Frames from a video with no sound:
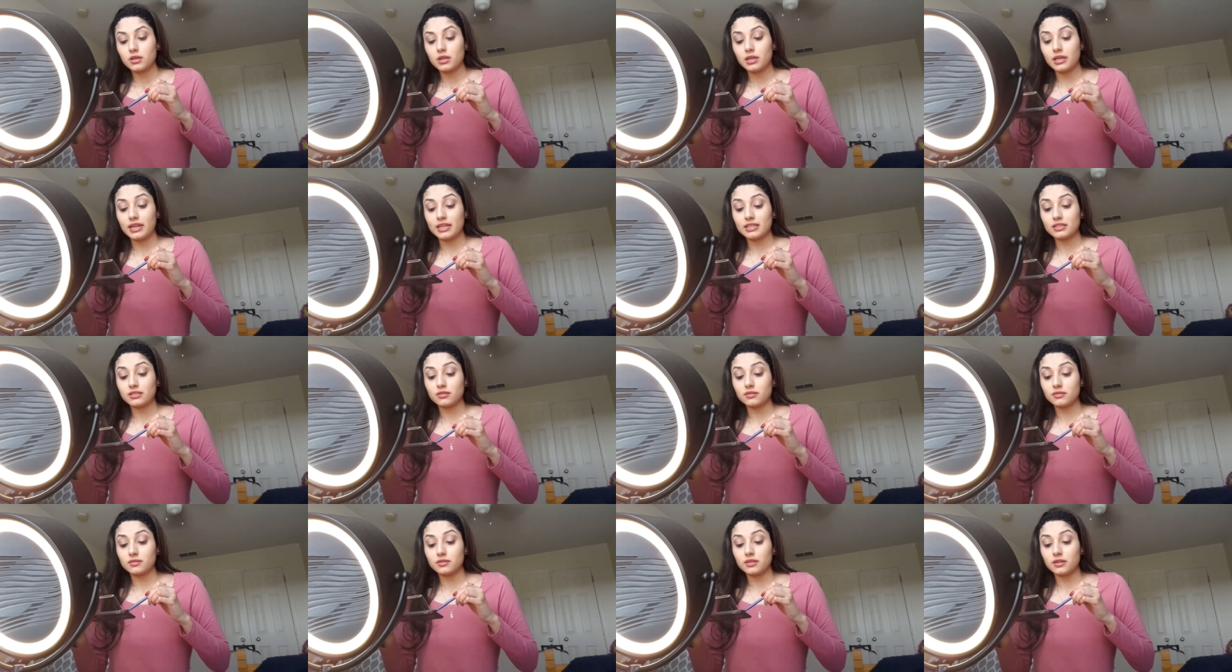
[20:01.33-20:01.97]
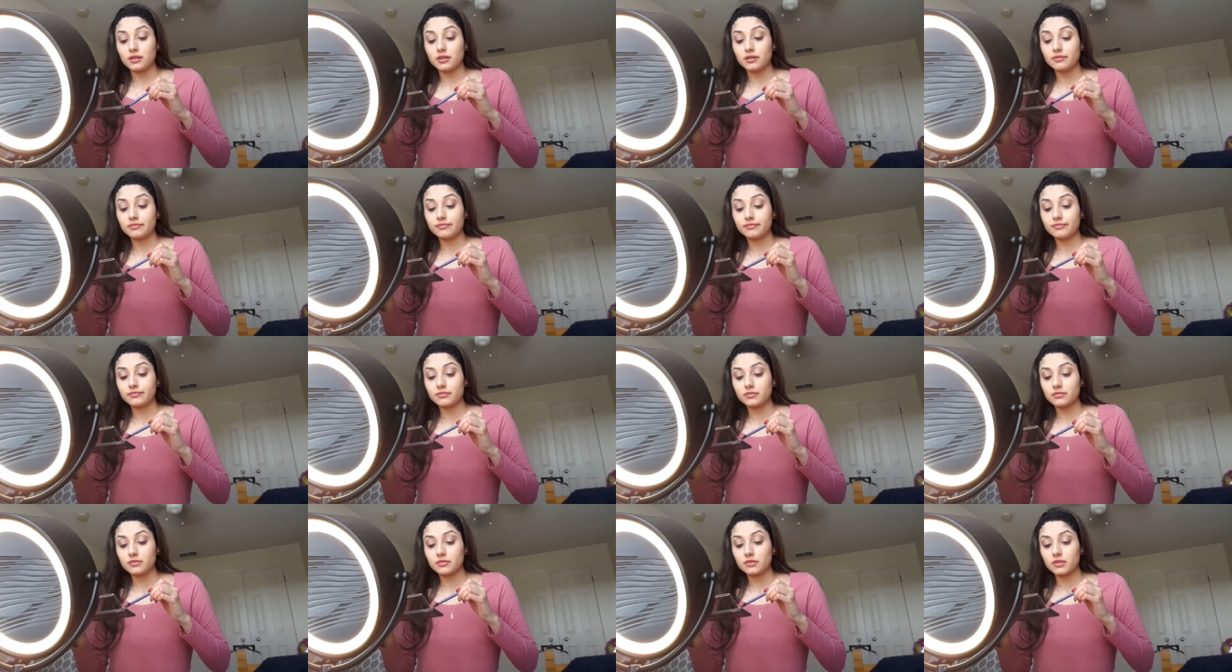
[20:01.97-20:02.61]
And I told y'all,
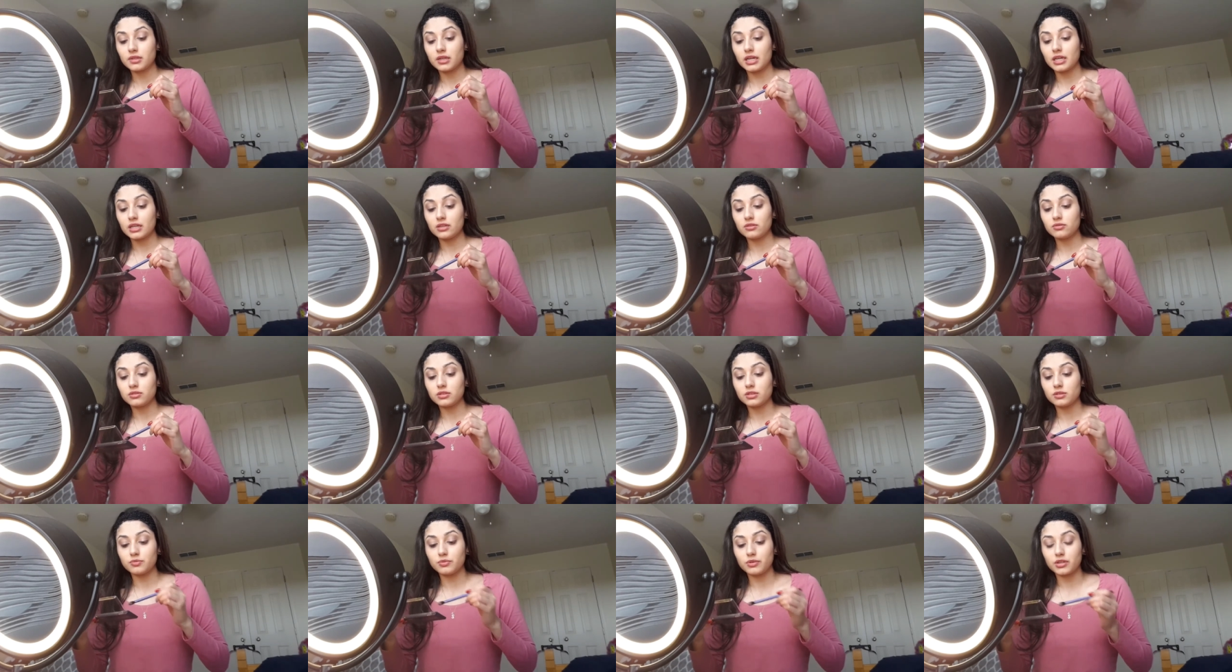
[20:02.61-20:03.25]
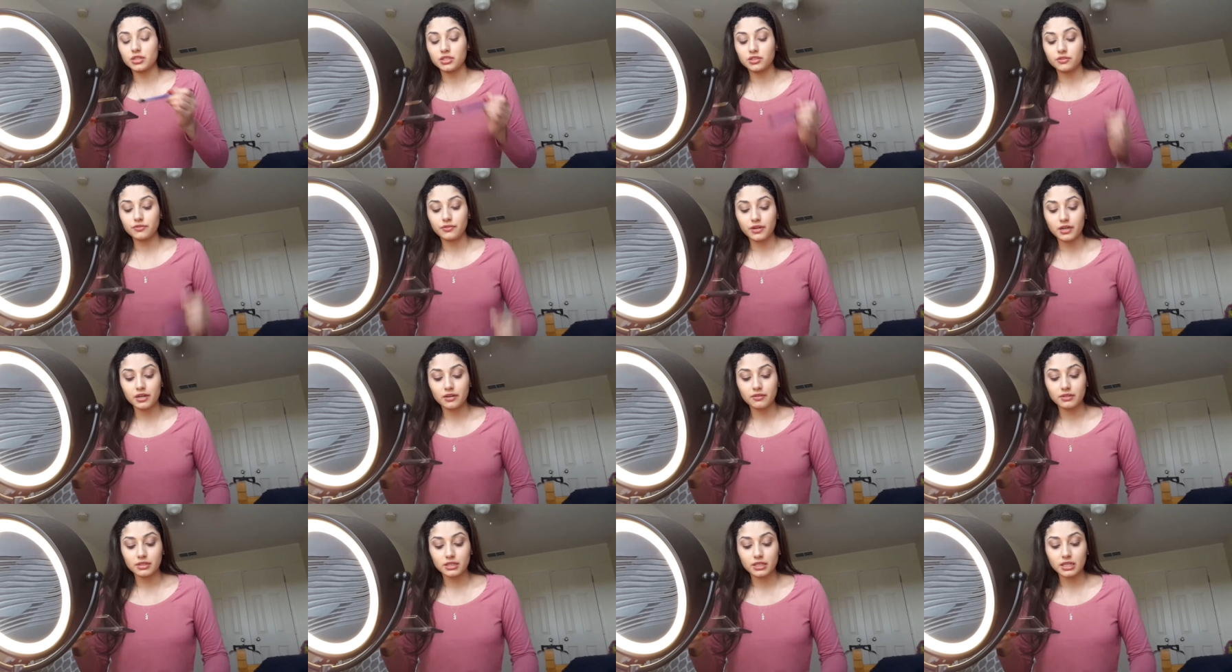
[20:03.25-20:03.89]
I use this brush for
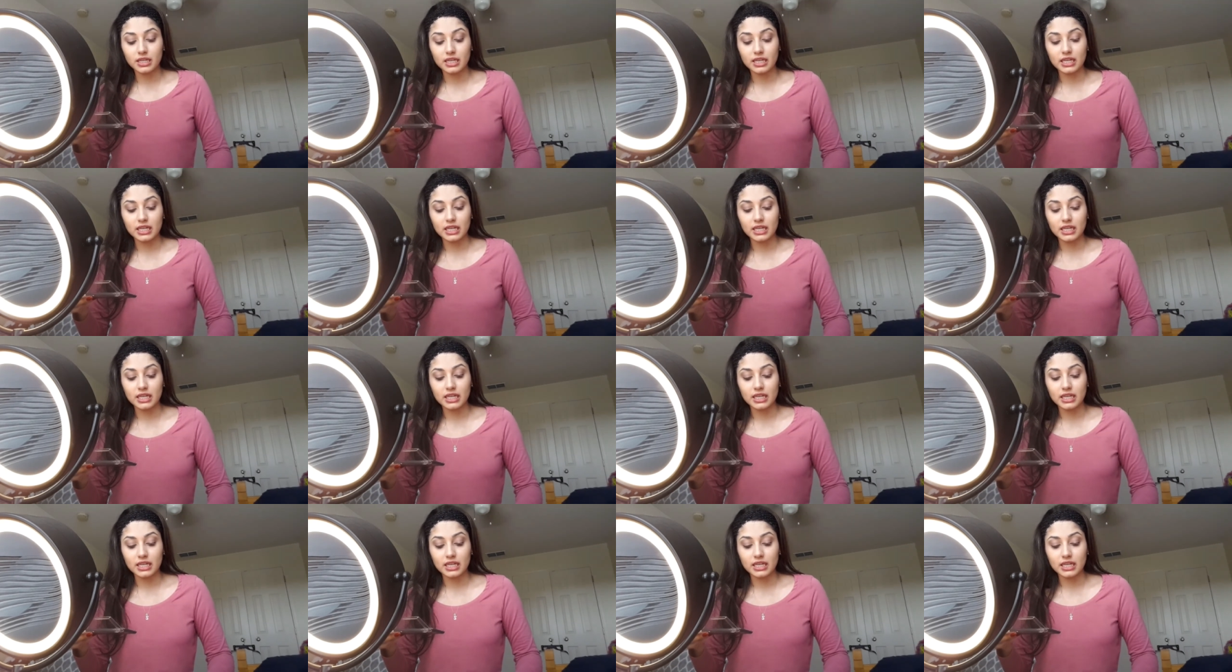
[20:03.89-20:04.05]
everything,